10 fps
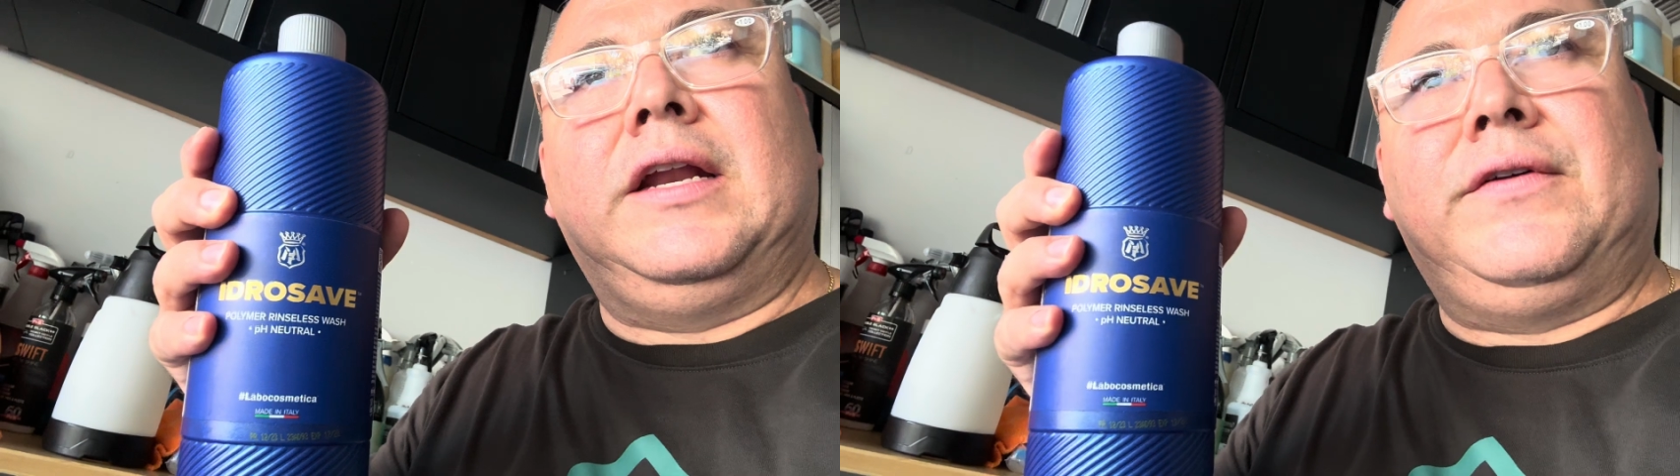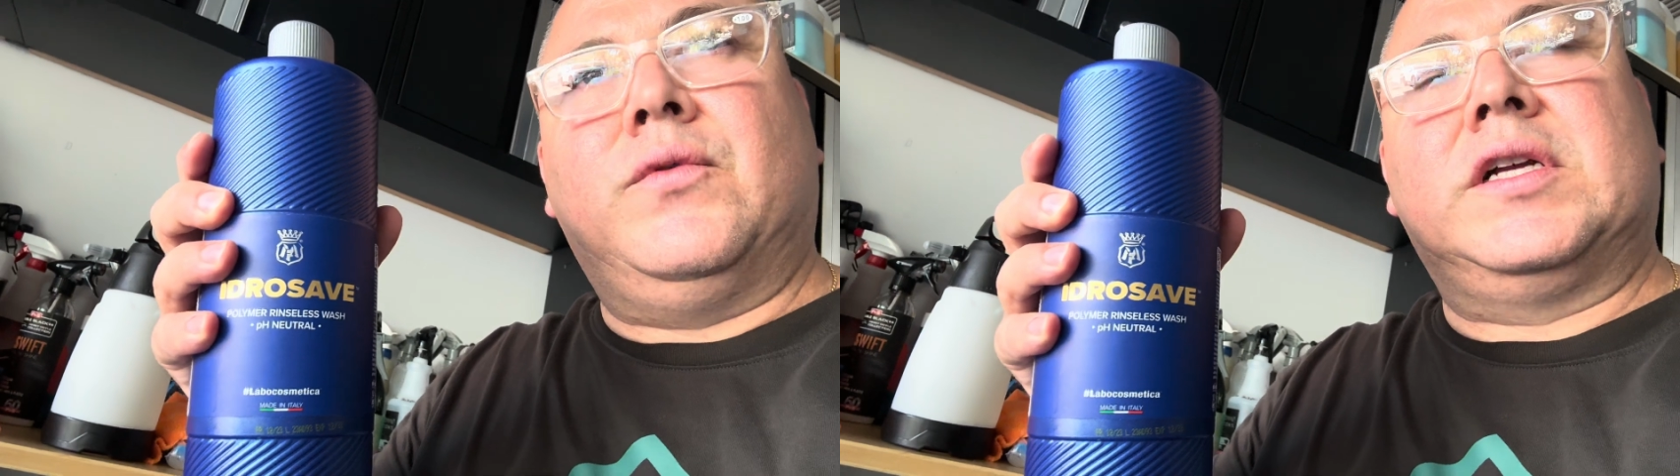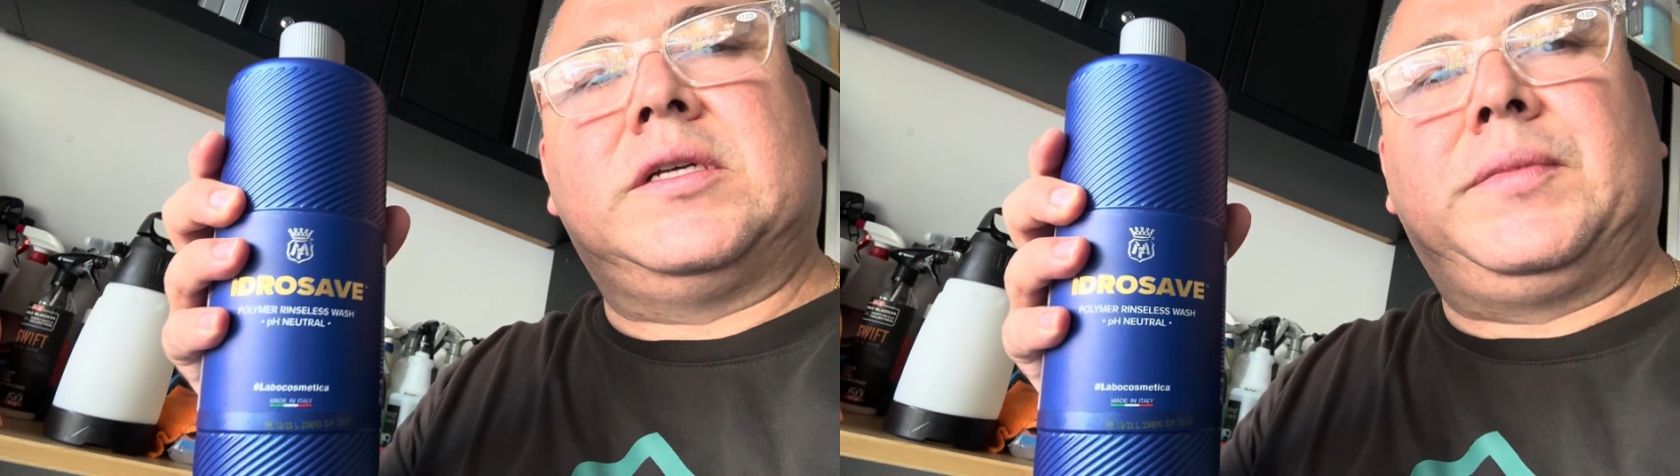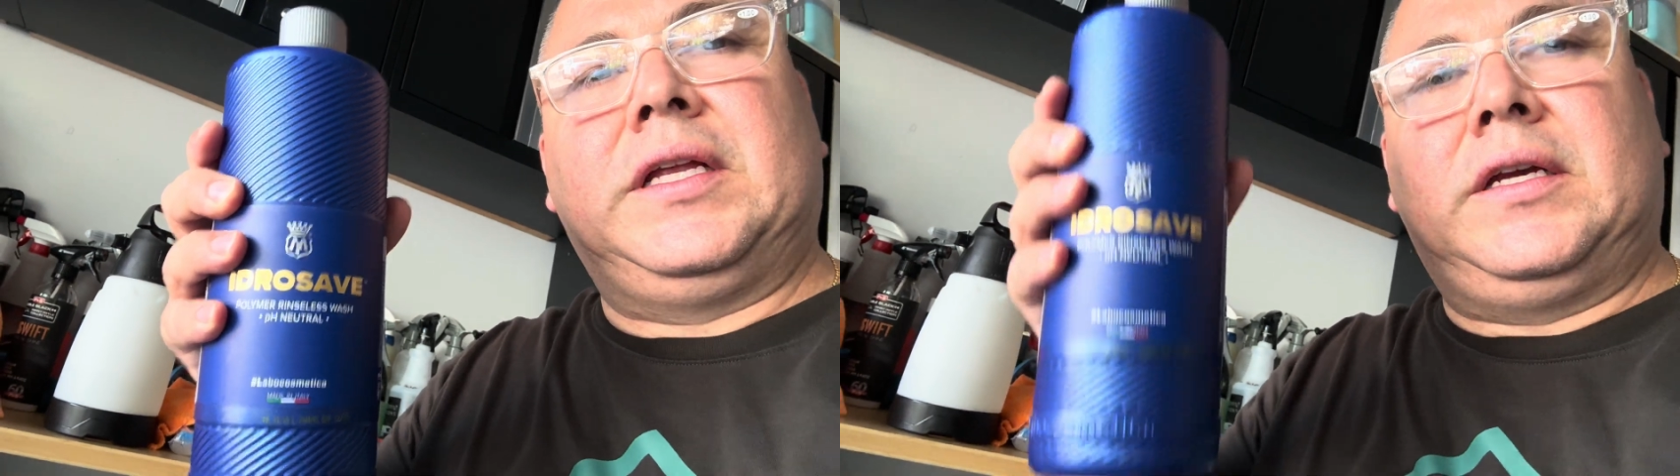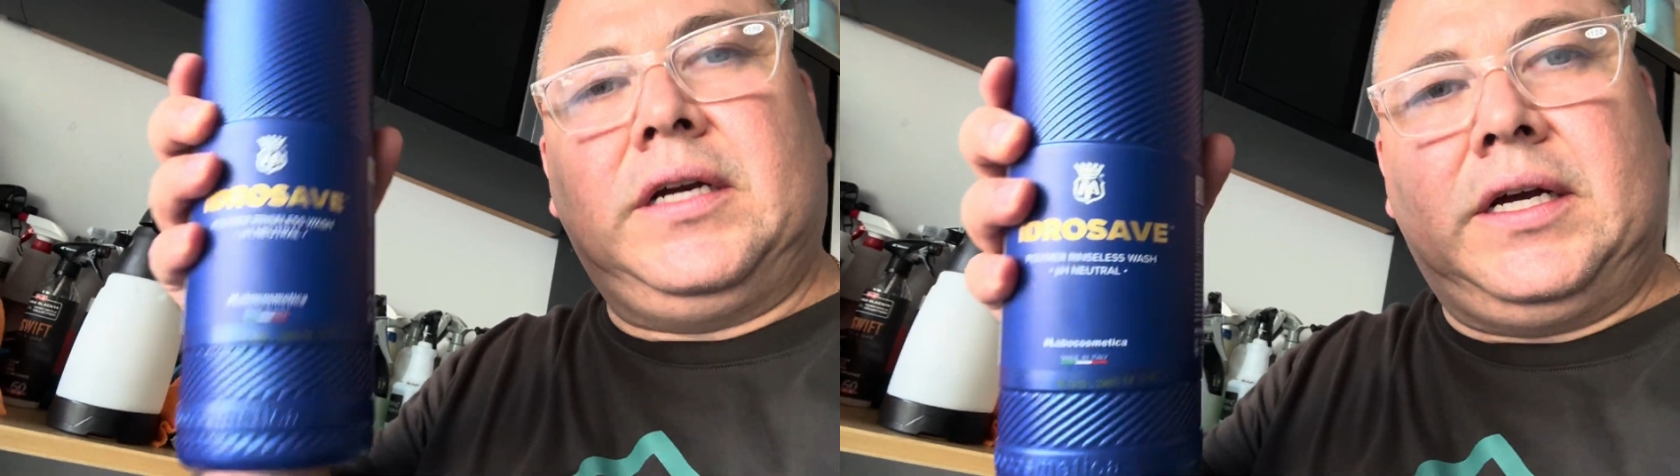if you want
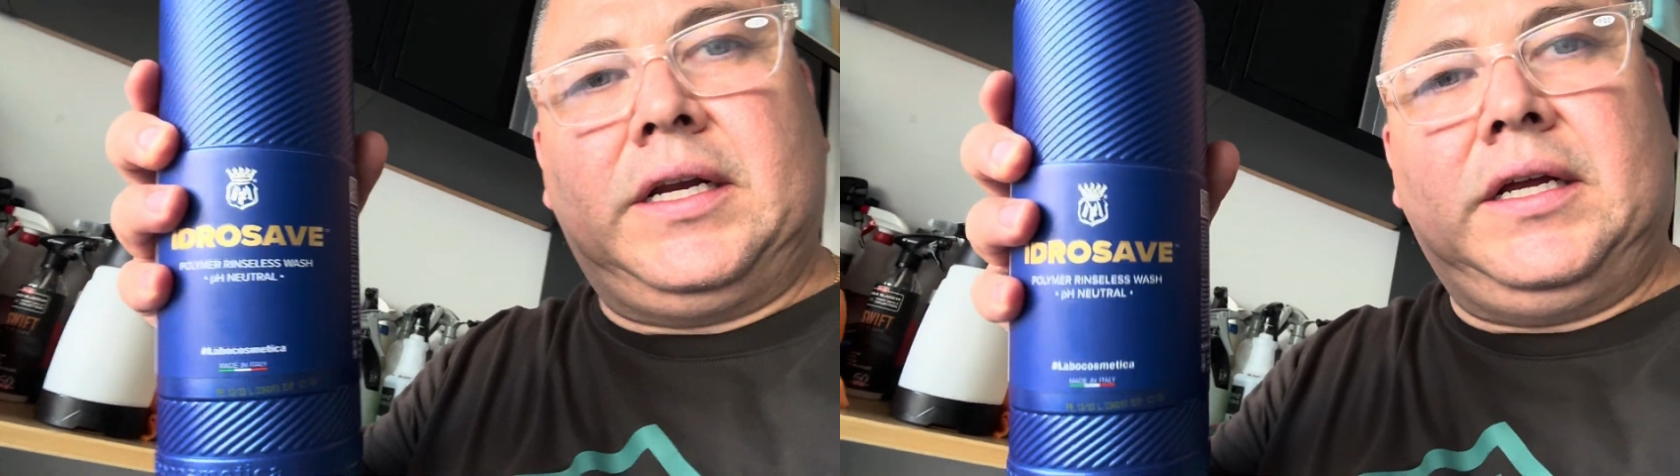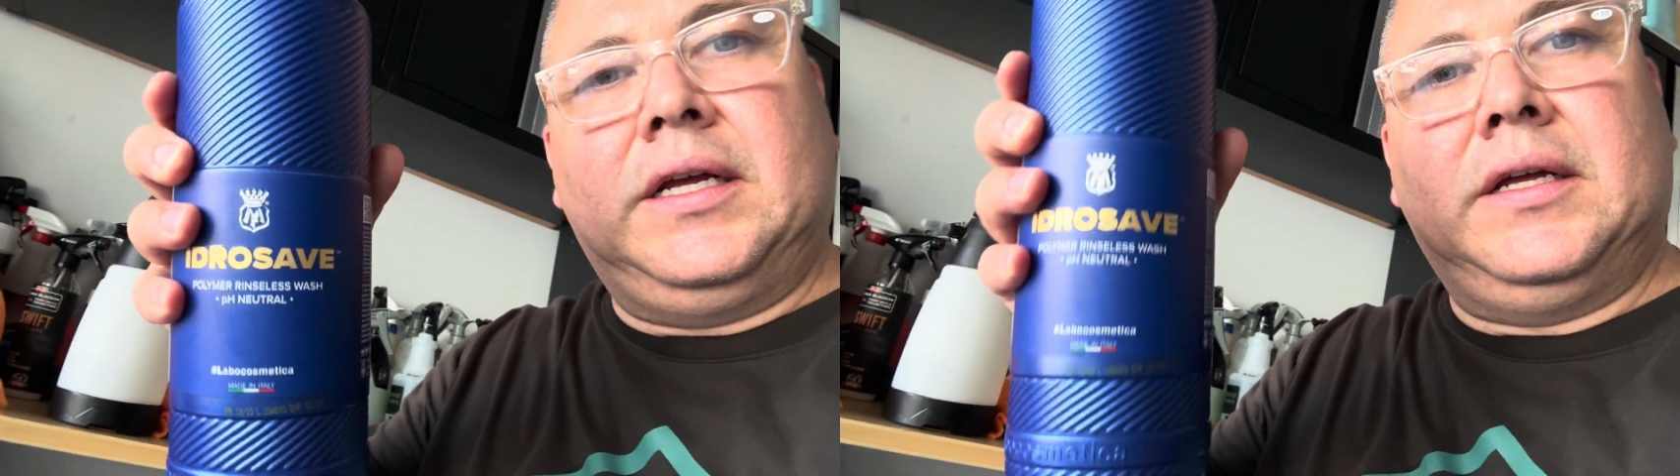something good,